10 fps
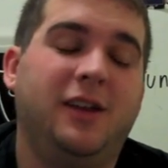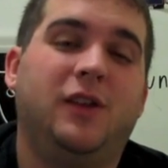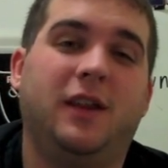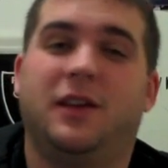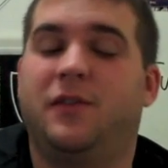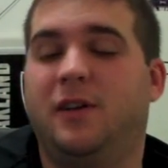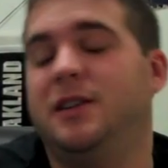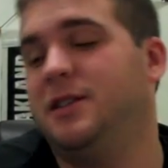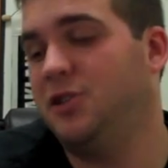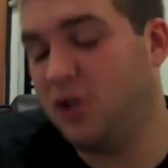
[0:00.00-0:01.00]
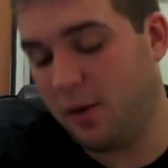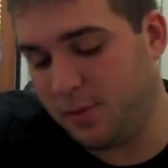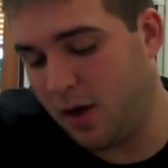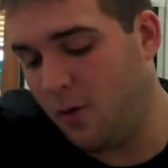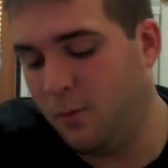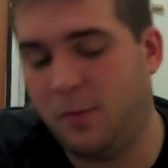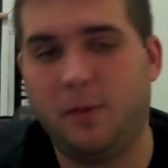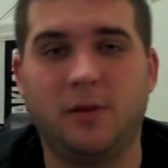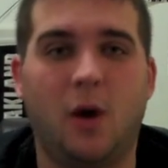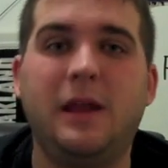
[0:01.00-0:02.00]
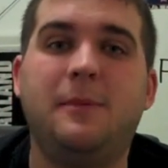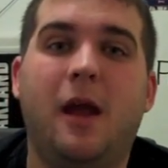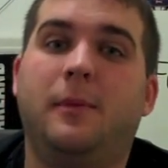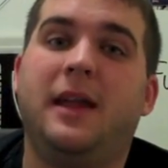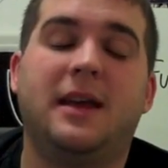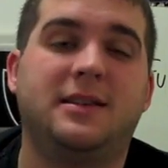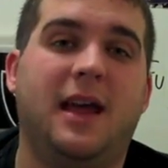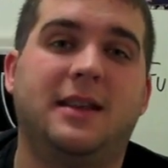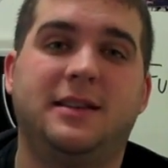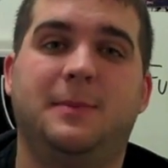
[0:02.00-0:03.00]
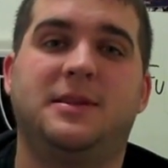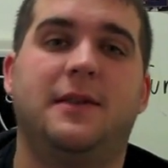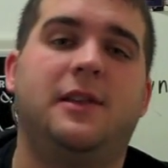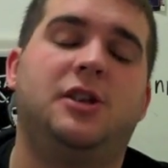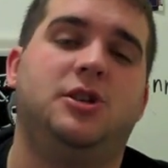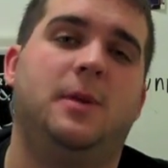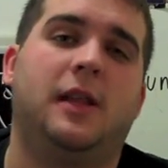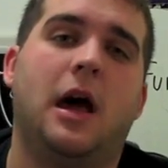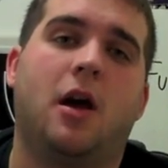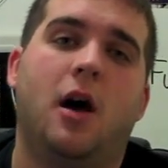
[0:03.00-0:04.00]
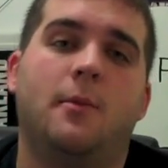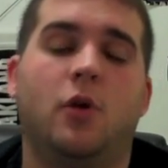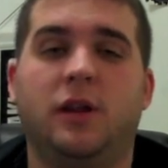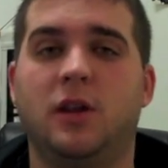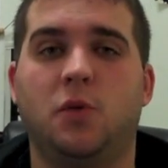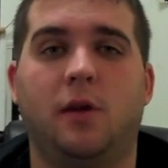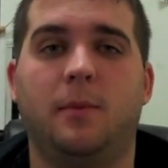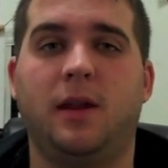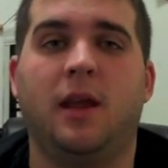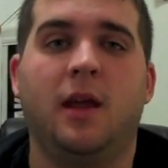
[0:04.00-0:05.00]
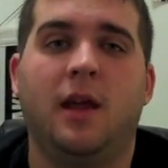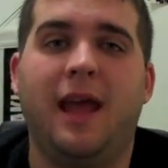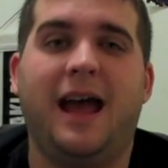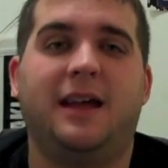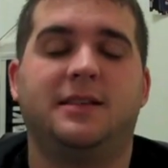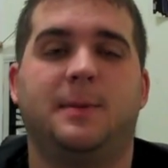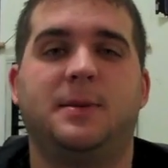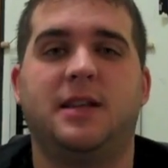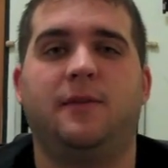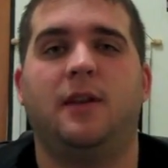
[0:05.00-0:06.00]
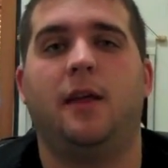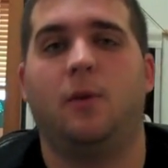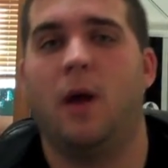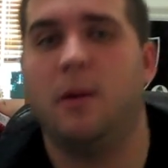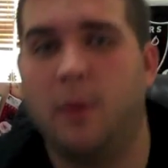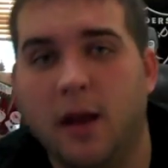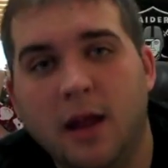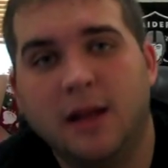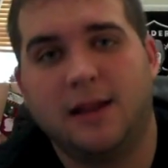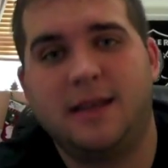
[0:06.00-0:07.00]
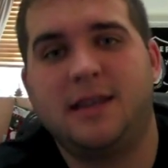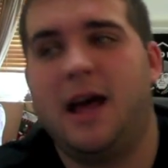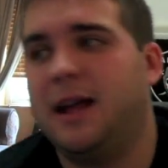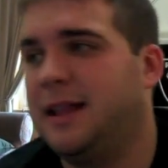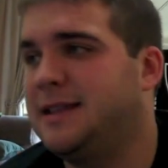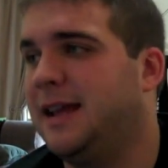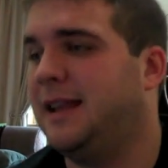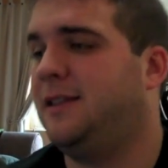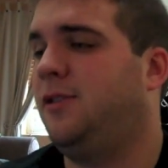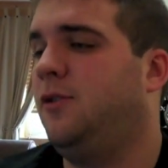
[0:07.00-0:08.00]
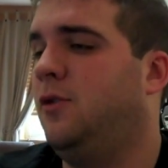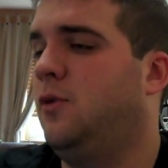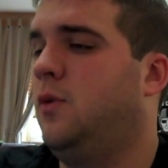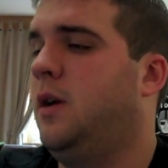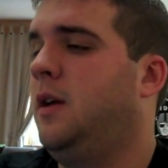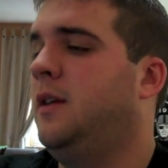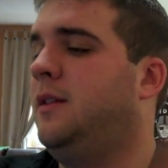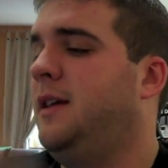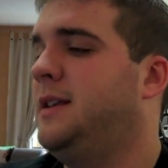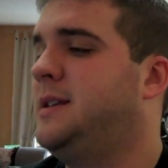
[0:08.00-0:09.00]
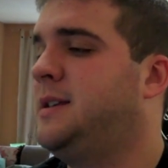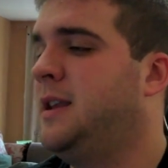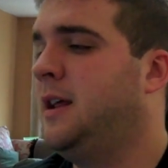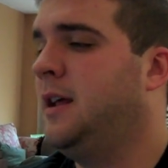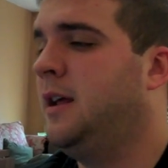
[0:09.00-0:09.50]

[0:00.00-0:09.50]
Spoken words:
you think it's funny, share it below, put it below. Email me sgibs7@gmail.com, or you can Twitter me at sgibs7, either way. But let's get into this